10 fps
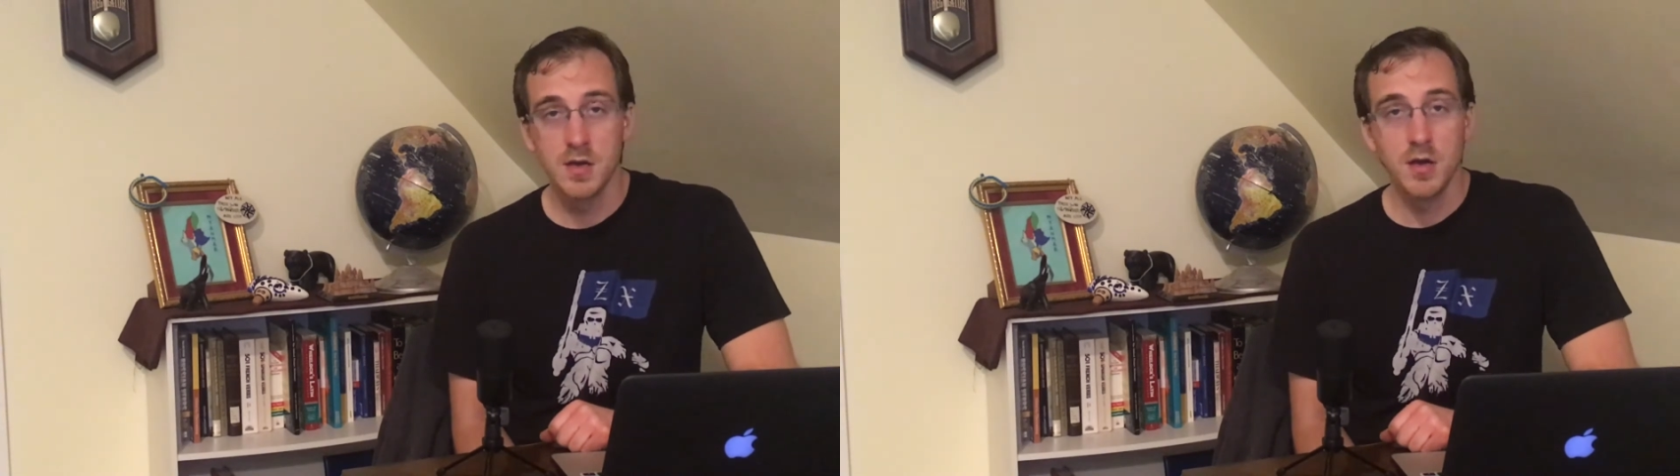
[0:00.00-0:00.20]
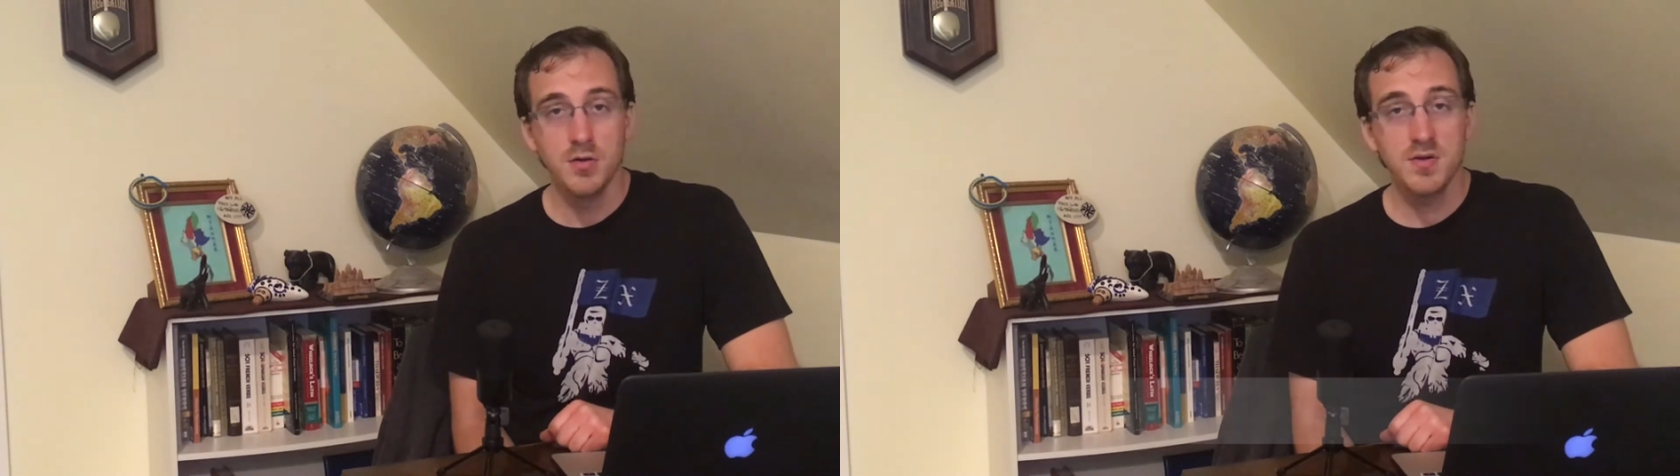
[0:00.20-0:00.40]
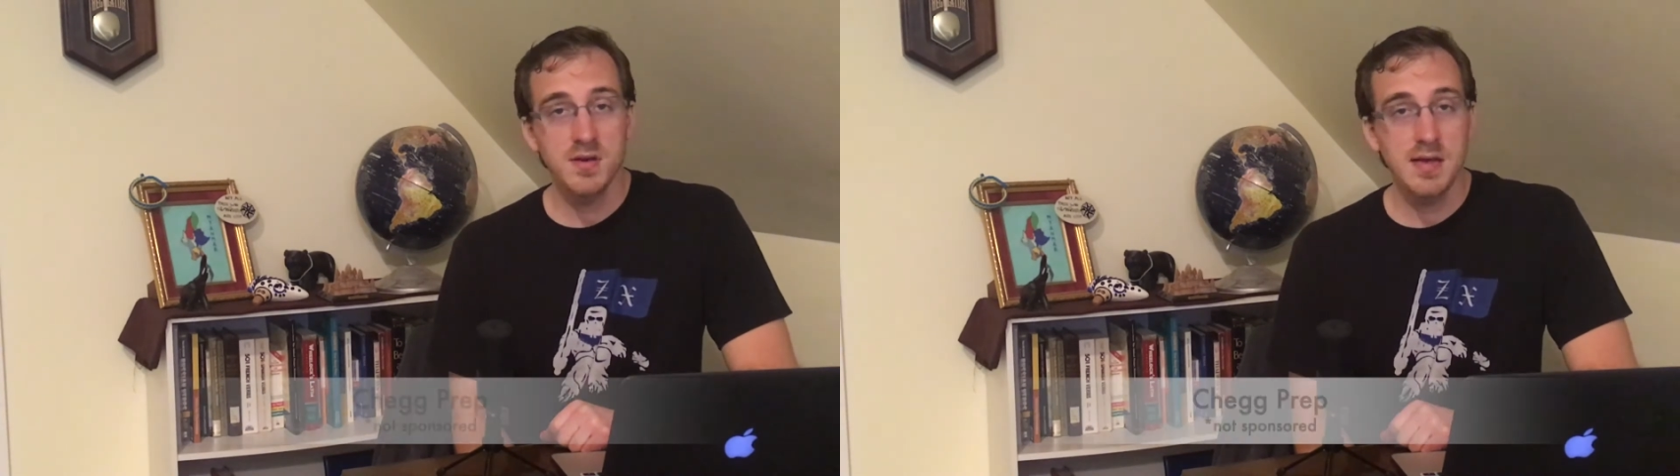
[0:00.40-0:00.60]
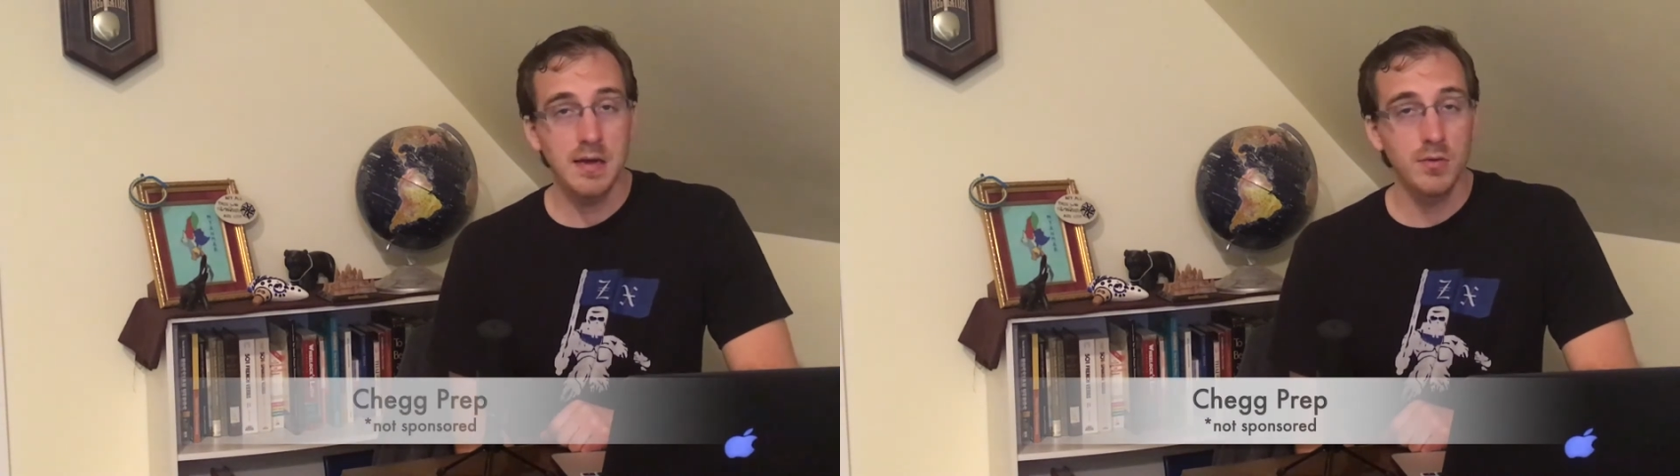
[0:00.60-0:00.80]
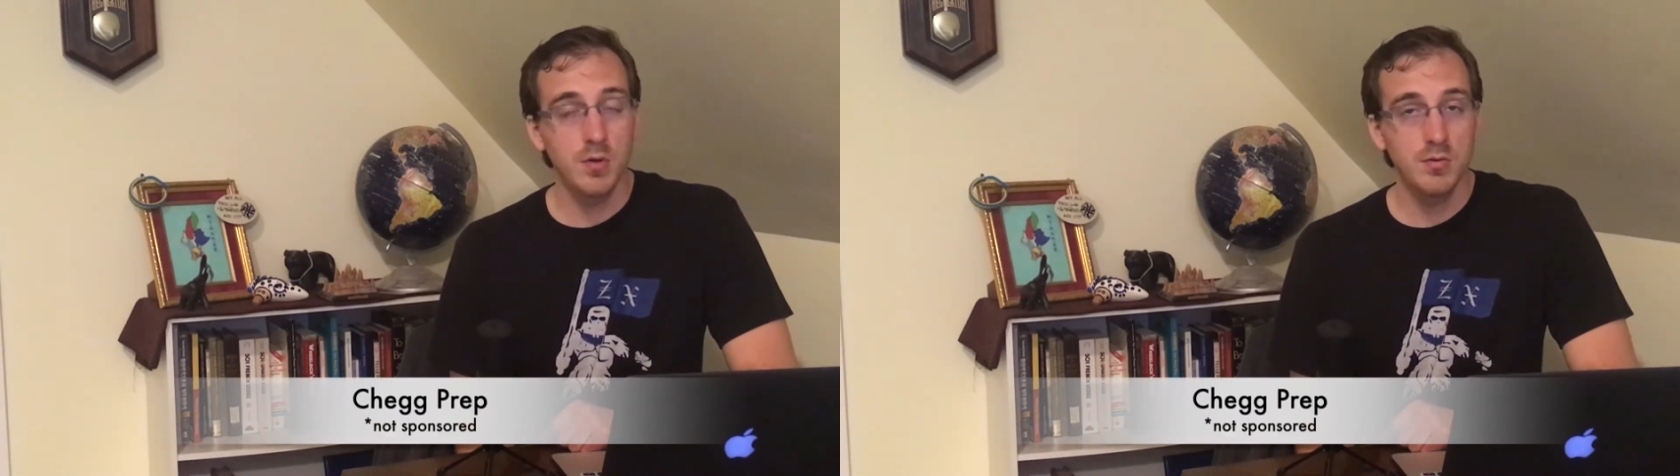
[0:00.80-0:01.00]
you can
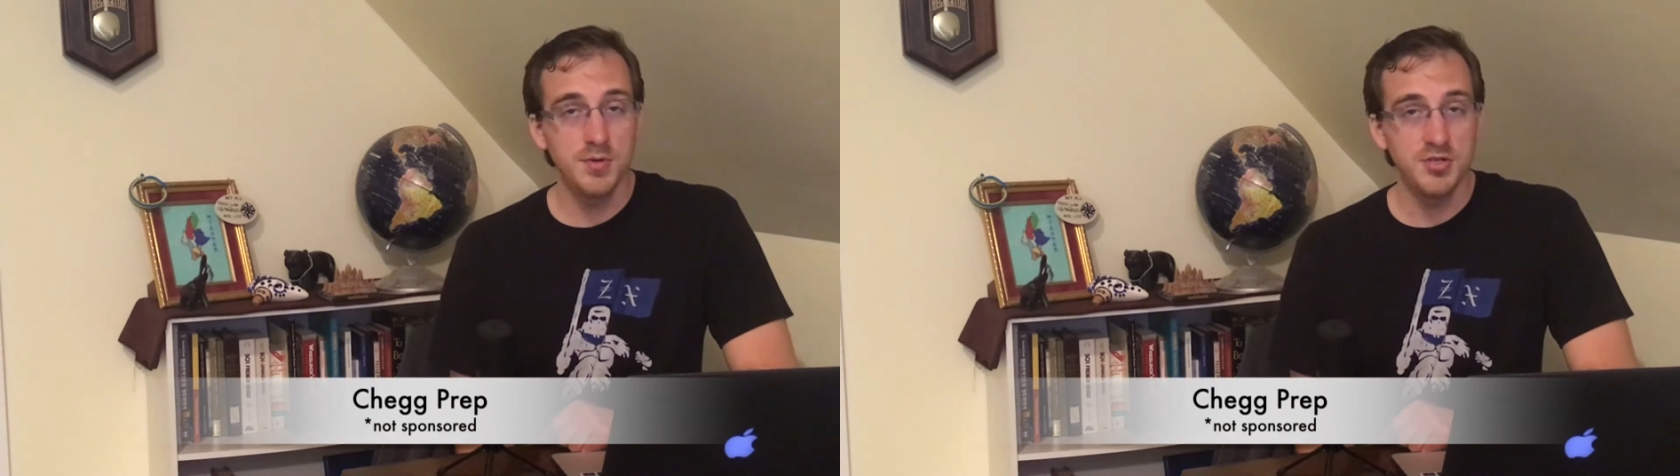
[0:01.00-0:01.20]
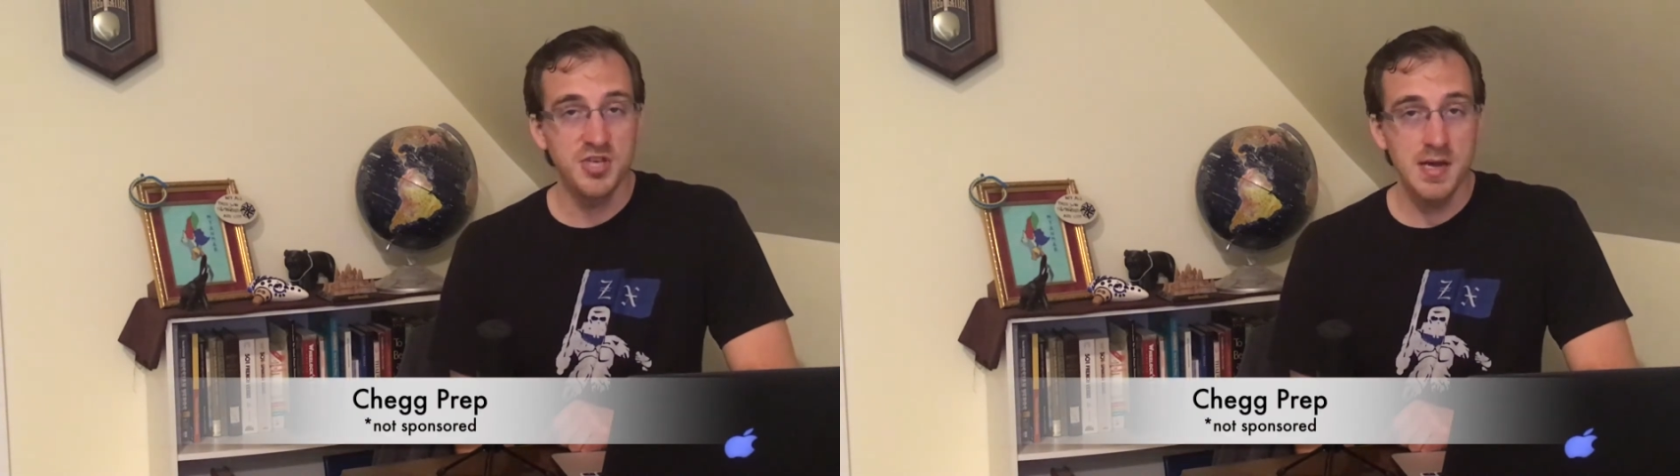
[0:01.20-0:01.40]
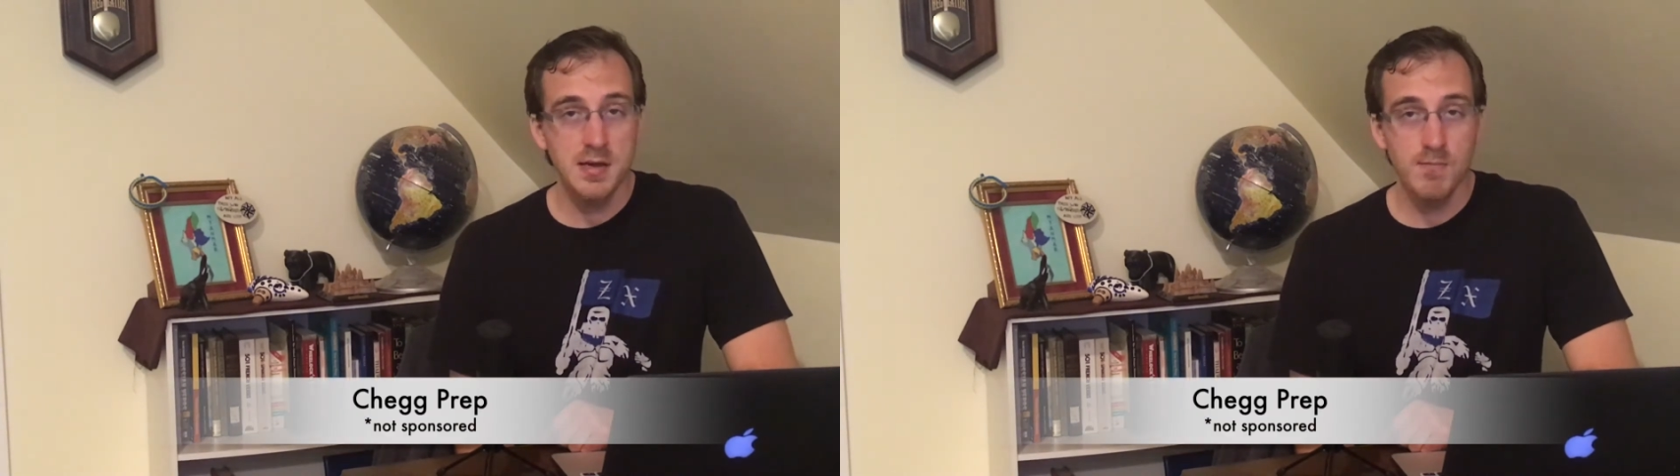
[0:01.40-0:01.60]
download the Chegg